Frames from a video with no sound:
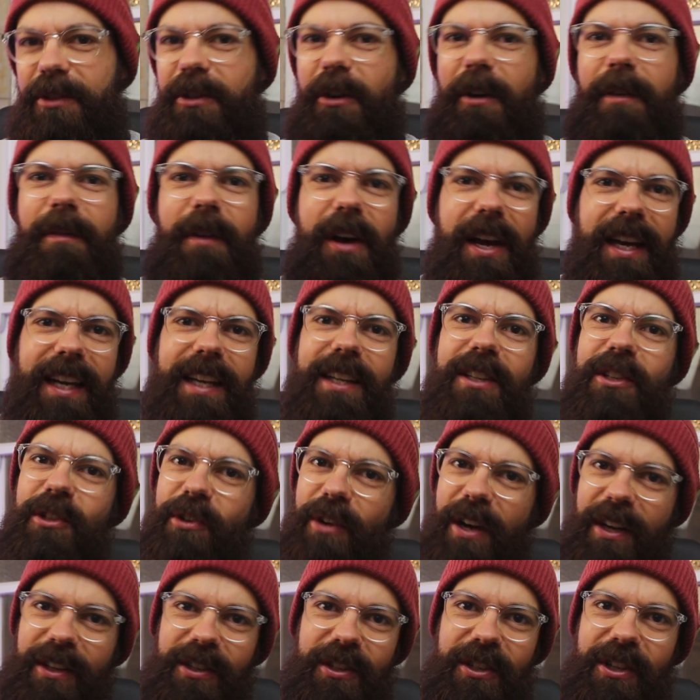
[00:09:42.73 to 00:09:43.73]
So if I can
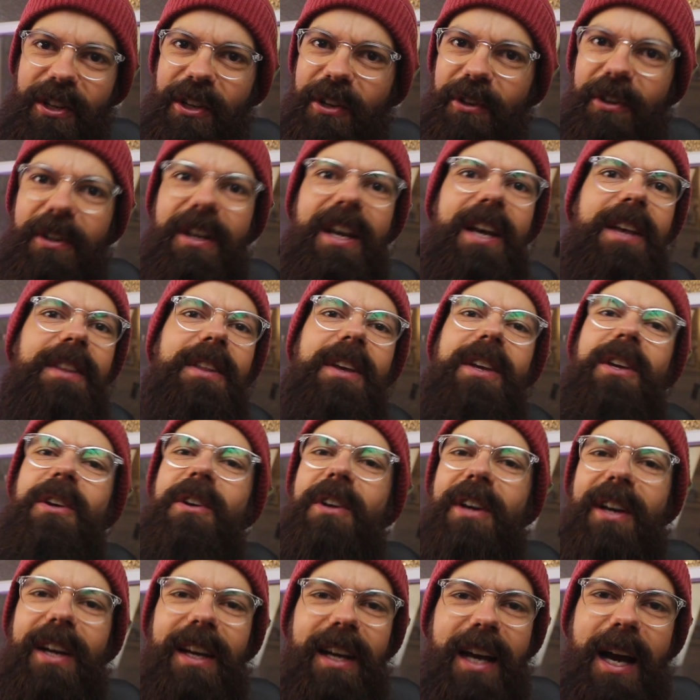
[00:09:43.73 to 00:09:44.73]
trust you that
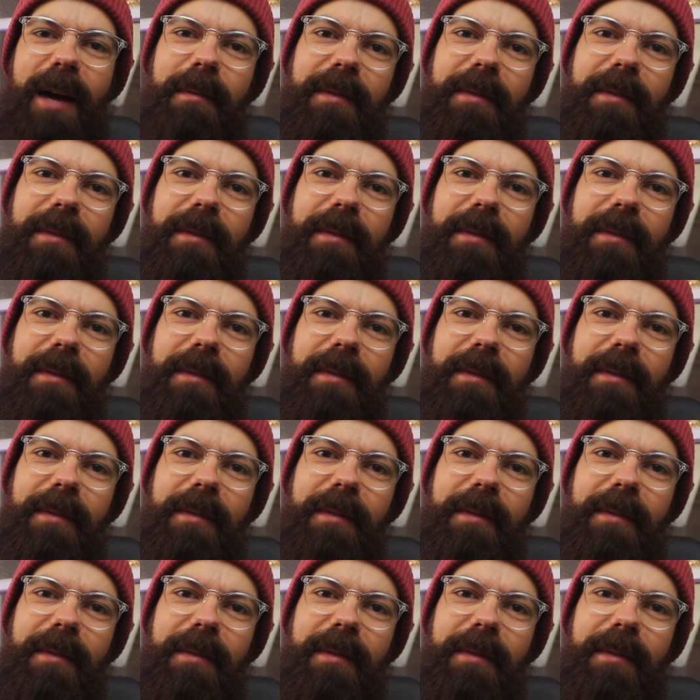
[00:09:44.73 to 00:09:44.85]
you're going to